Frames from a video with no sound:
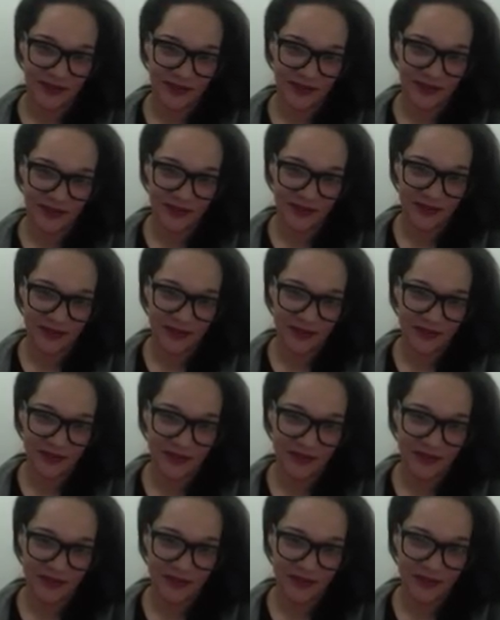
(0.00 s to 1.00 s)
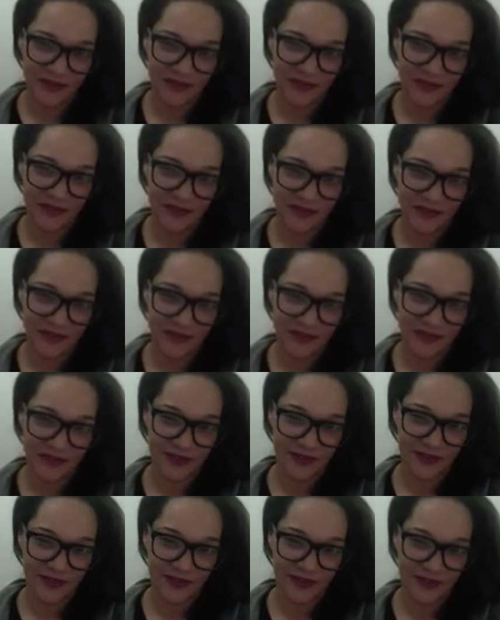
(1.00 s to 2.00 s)

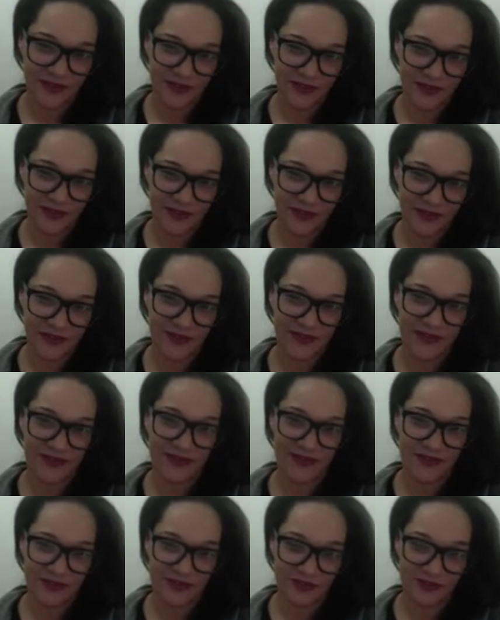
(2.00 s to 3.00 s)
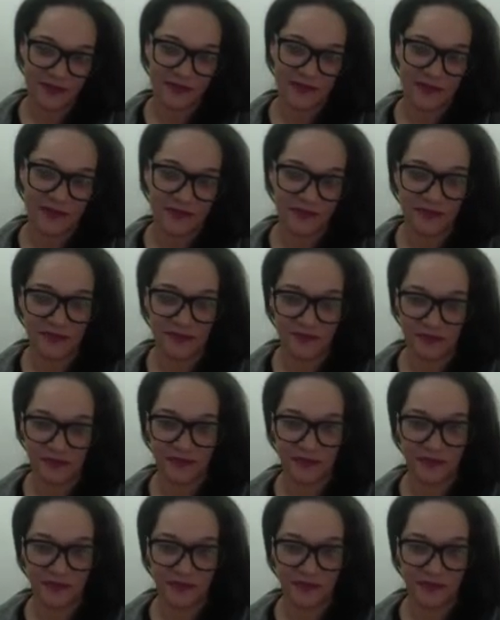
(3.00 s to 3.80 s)
No words are spoken by the person on screen.